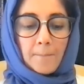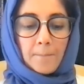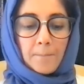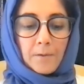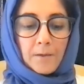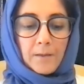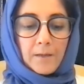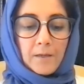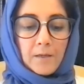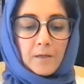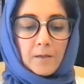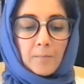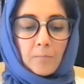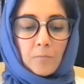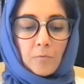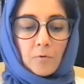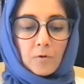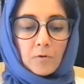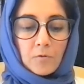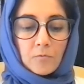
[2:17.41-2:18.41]
played
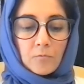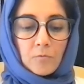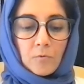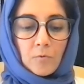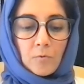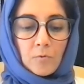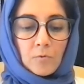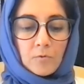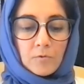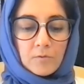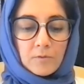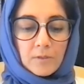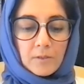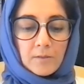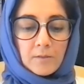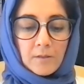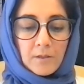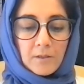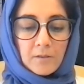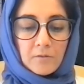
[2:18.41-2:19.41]
important roles
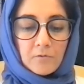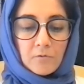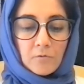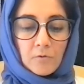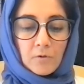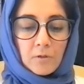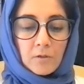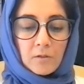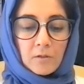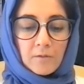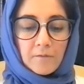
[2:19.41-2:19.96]
in the historical